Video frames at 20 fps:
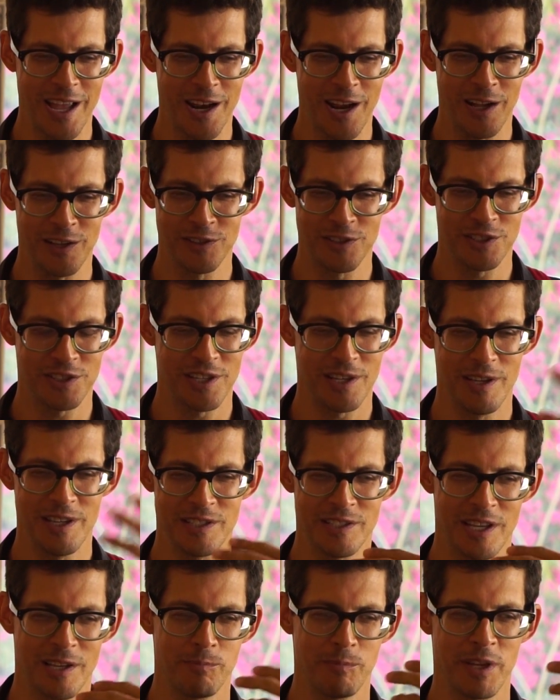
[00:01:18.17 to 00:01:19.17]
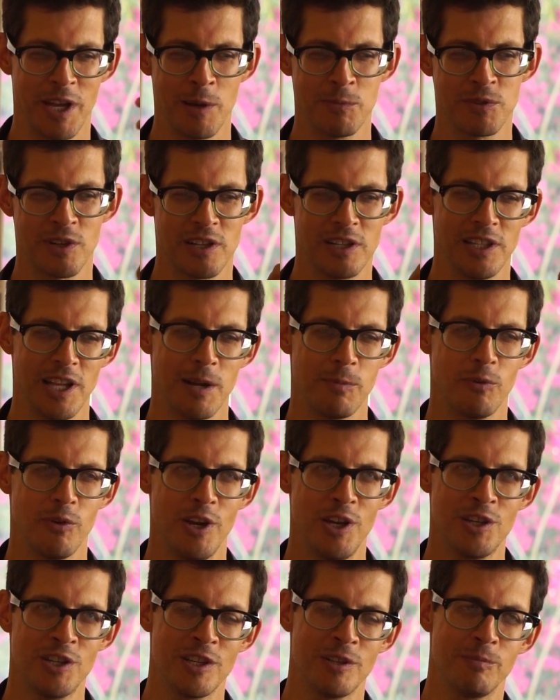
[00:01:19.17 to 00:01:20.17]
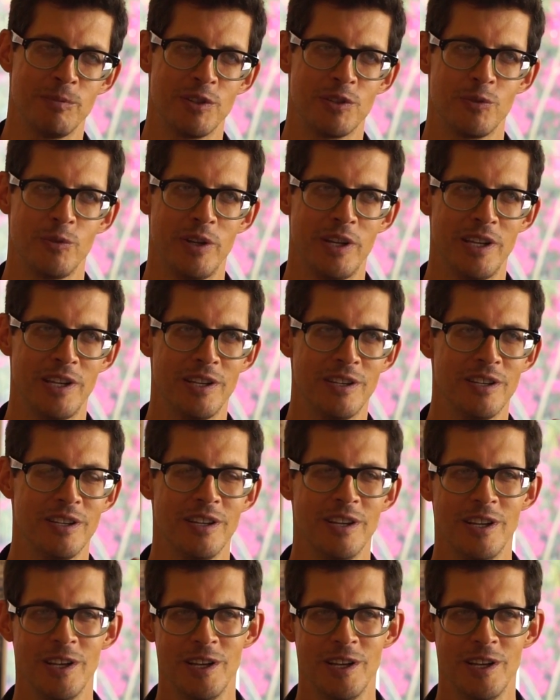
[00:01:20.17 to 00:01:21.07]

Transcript: and it becomes a collaboration between